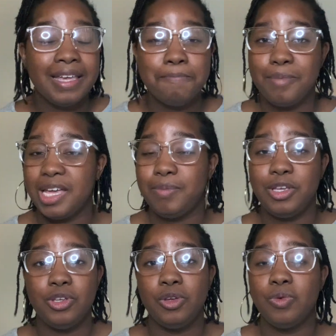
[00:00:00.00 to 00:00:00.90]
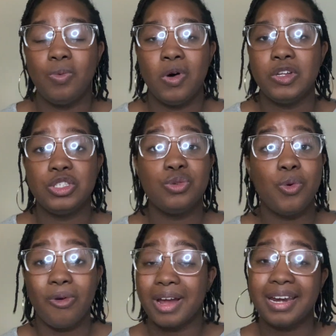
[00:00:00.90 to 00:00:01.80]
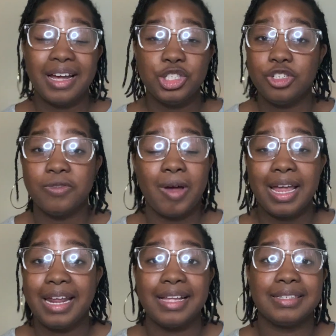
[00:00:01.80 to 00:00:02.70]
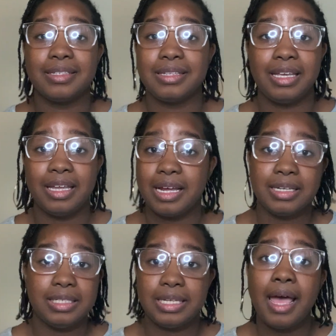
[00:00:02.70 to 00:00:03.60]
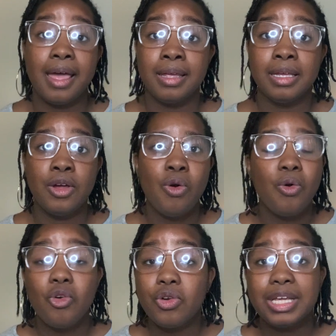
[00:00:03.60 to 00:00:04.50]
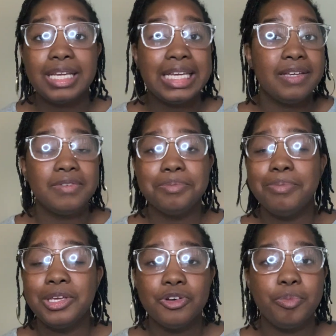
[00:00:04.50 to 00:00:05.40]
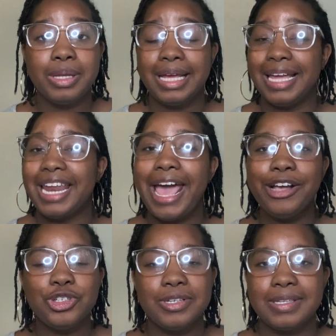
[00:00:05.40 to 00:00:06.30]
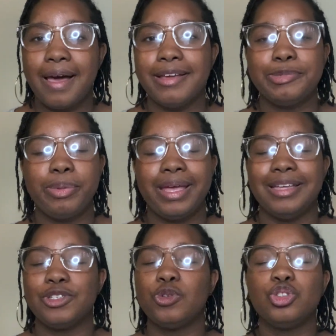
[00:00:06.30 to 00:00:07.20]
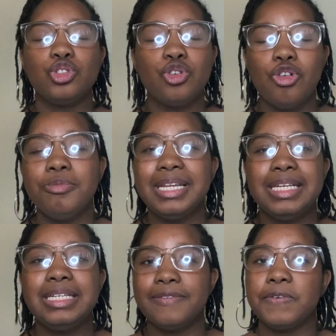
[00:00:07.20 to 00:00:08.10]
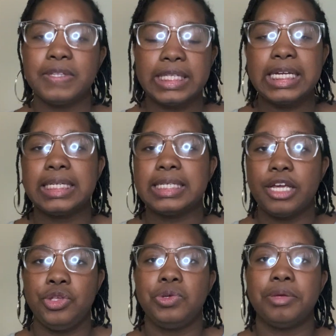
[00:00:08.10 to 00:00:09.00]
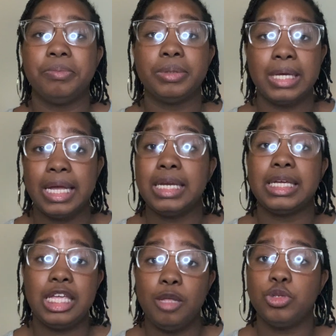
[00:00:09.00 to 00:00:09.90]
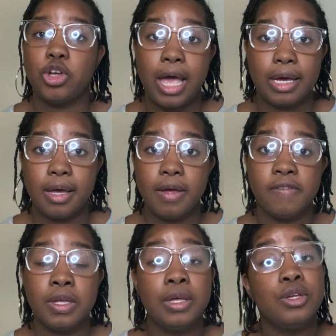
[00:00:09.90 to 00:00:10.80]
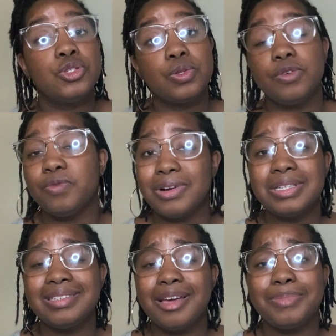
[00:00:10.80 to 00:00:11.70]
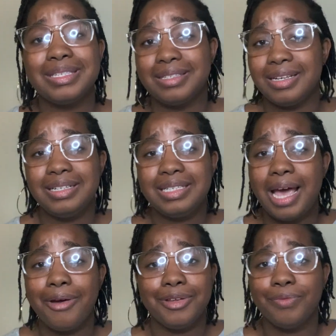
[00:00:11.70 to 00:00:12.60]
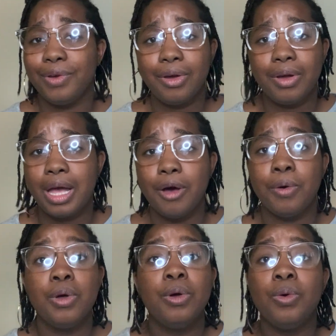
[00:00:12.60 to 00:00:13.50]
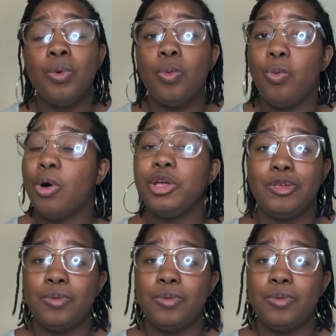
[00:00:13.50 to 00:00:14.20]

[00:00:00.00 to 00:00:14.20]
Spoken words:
Maybe you want to organize your finances and get out of debt, or even meal plan, exercise plans. There's so many different things that you can plan and keep track of. So the first step is sitting down and figuring out what you